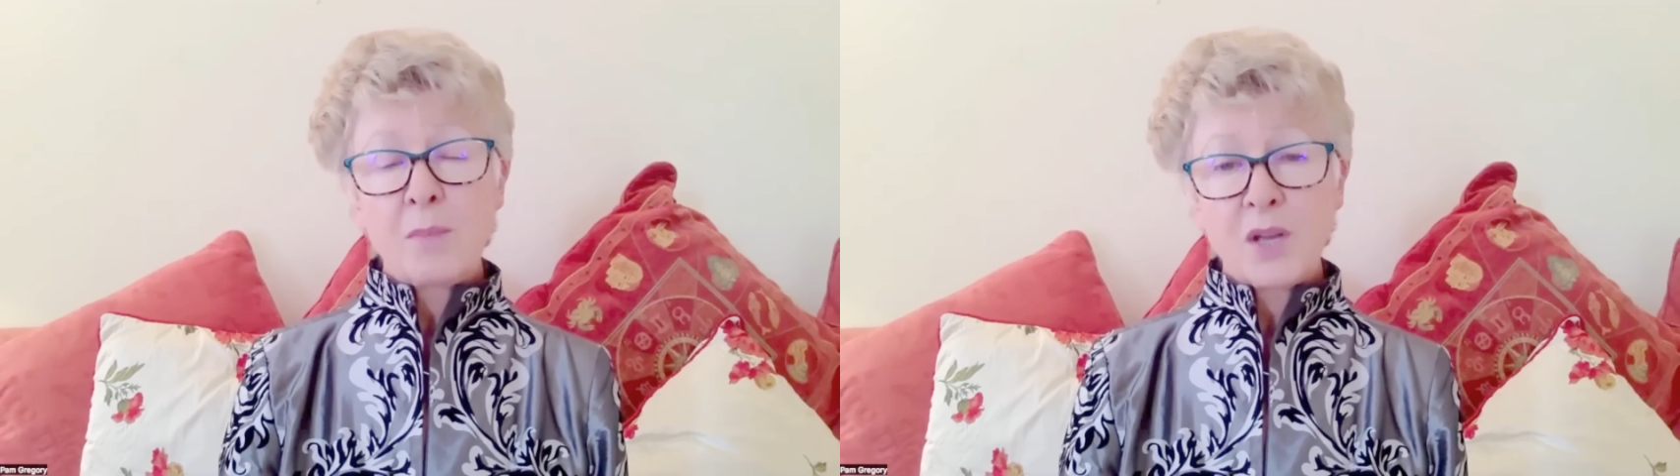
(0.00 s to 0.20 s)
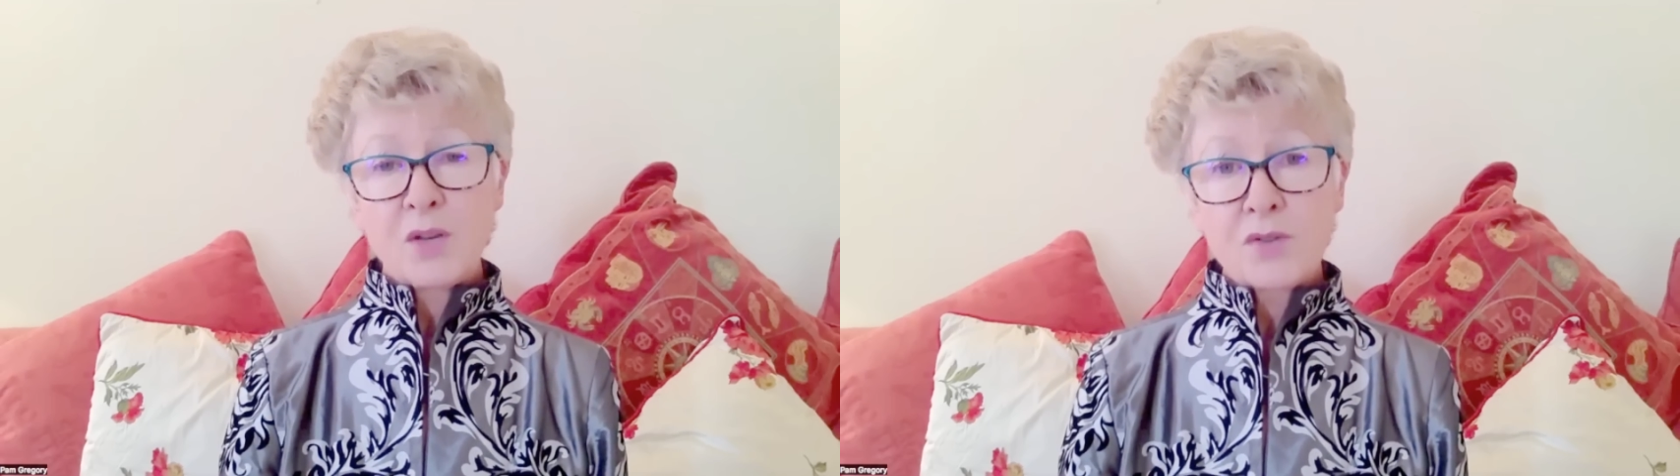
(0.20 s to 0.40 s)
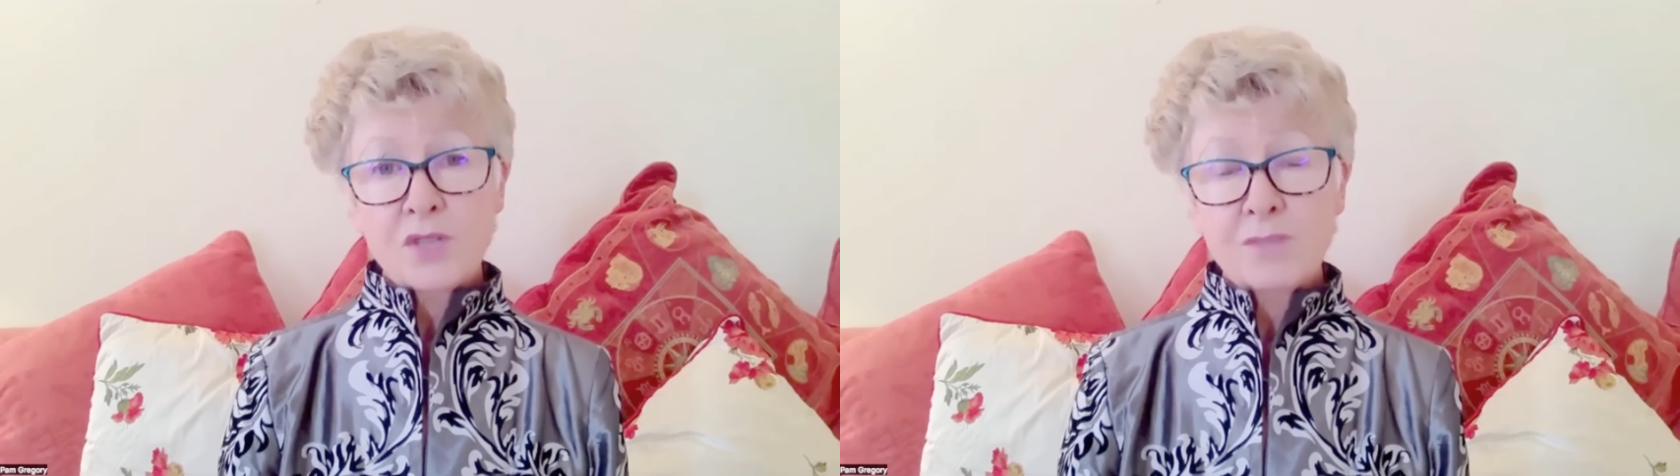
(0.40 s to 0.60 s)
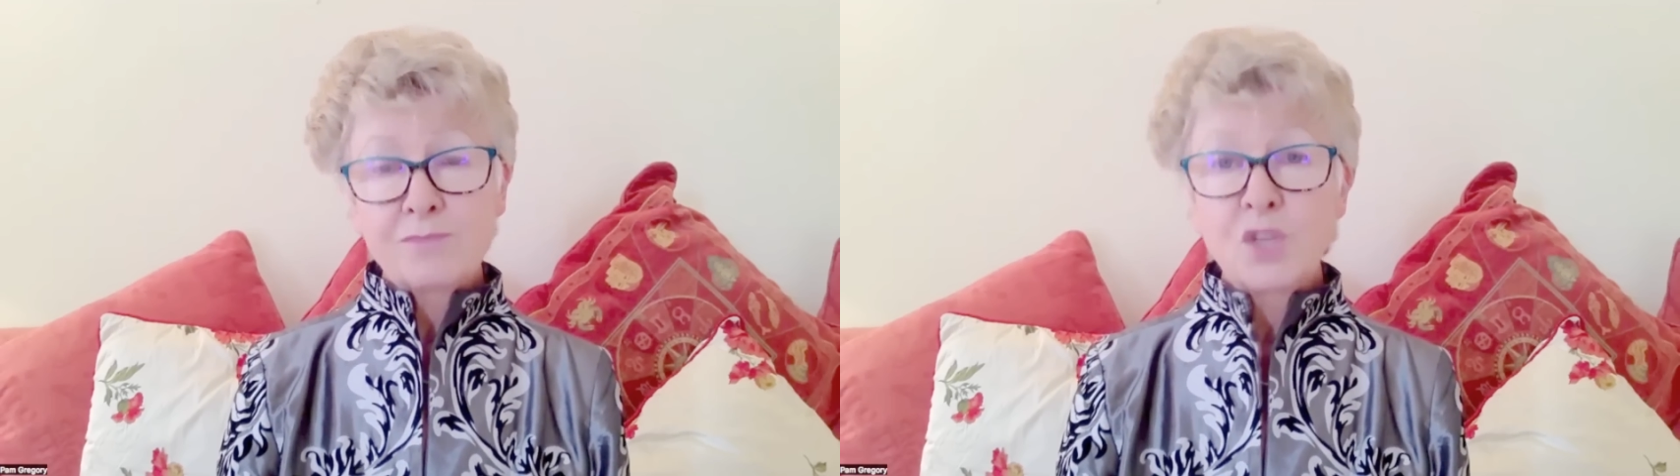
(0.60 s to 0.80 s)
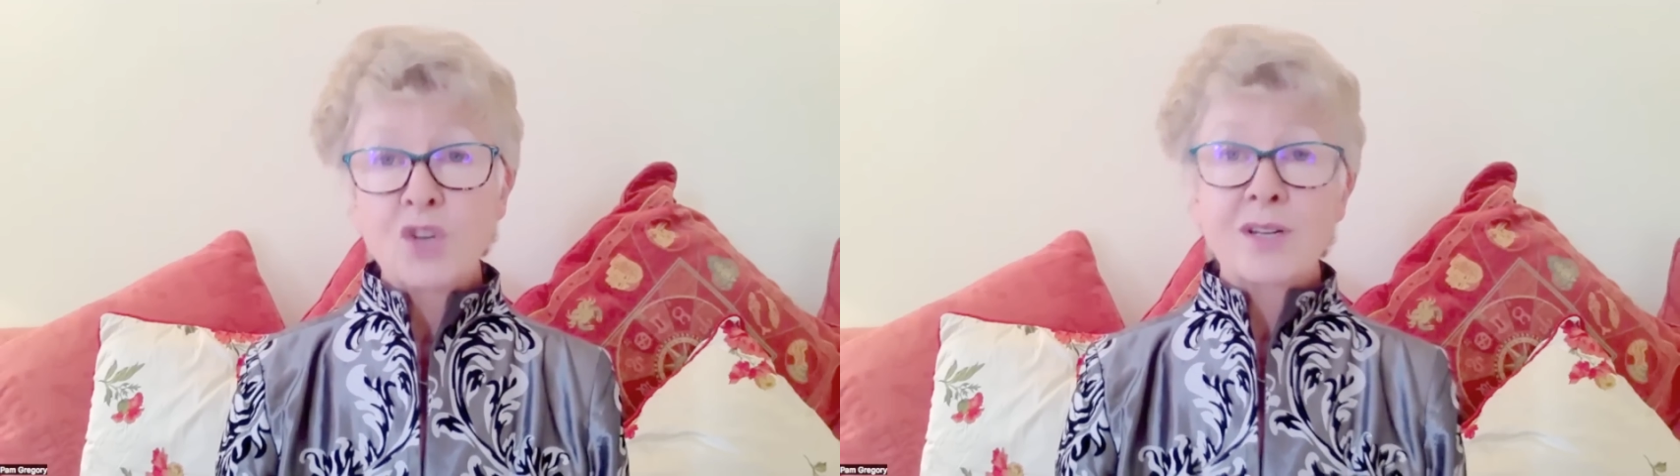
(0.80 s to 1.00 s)
oppose
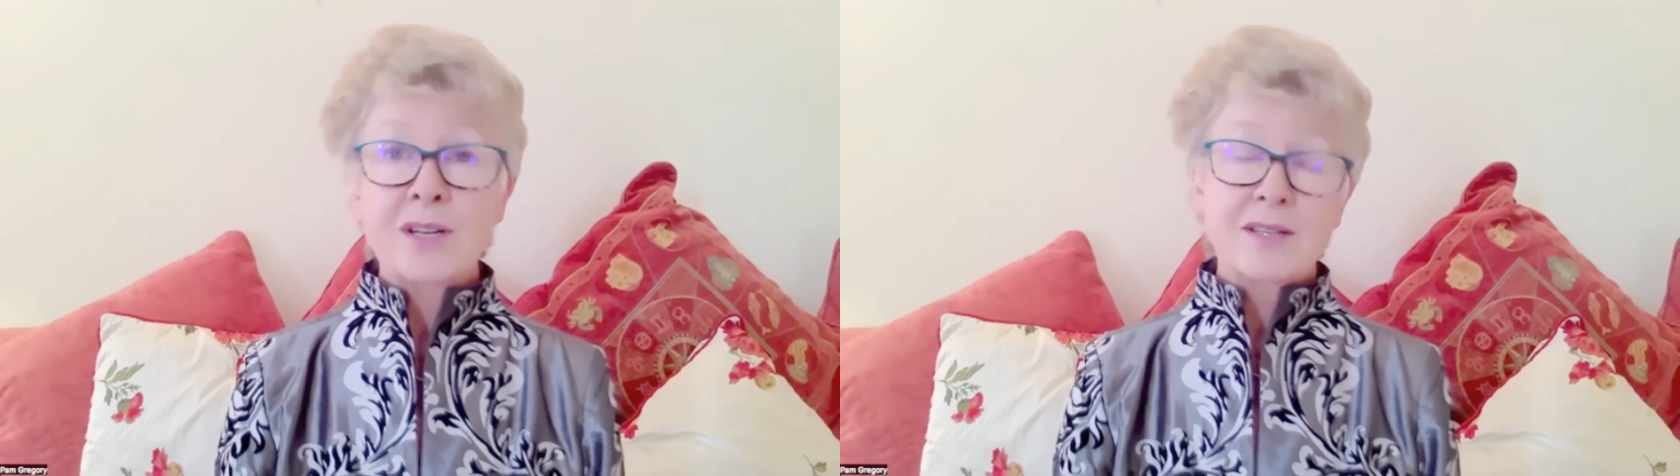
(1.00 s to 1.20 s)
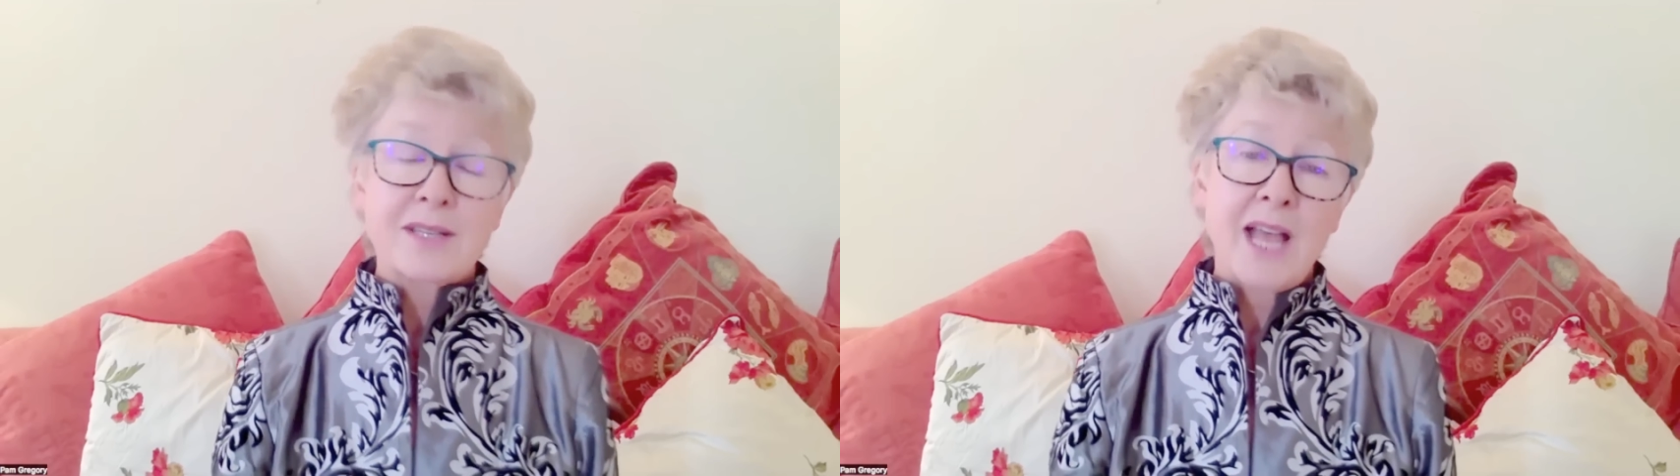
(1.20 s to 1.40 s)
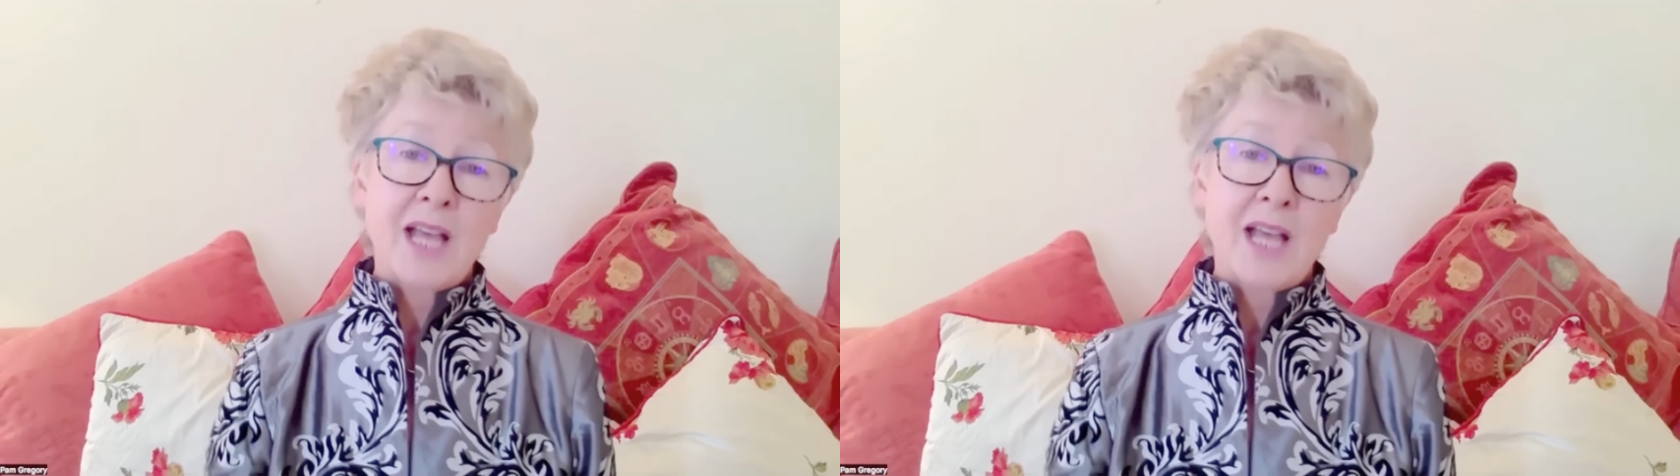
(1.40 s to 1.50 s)
Uranus